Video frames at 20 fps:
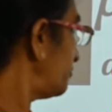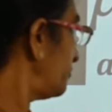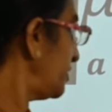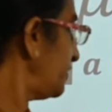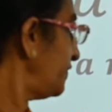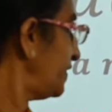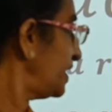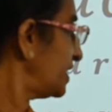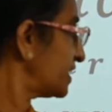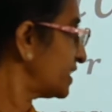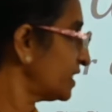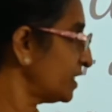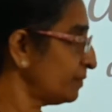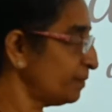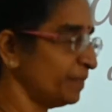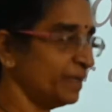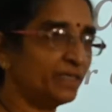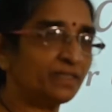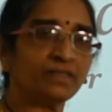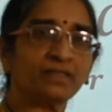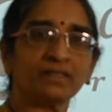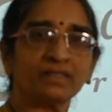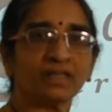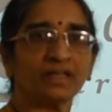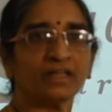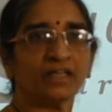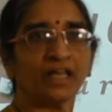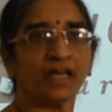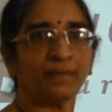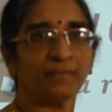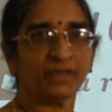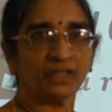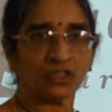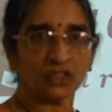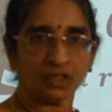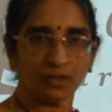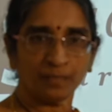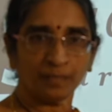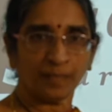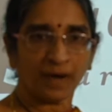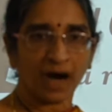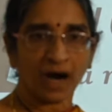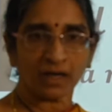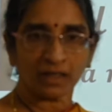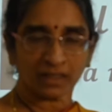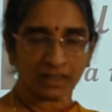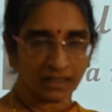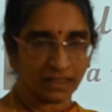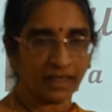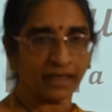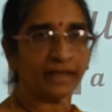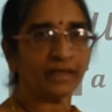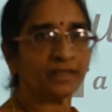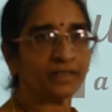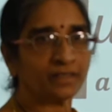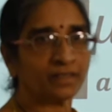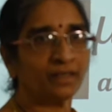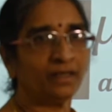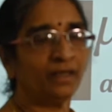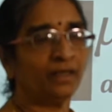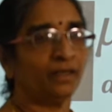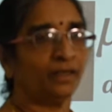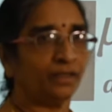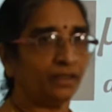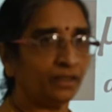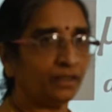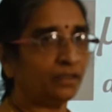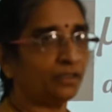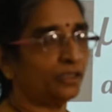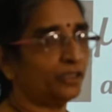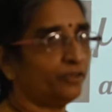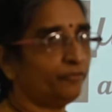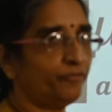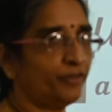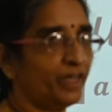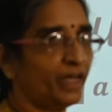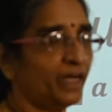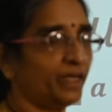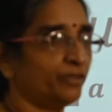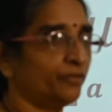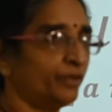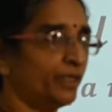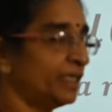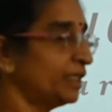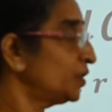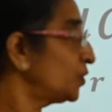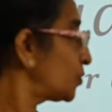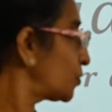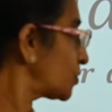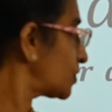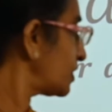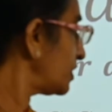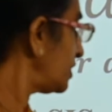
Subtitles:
we will see basis and dimension part 6. Here we are going to see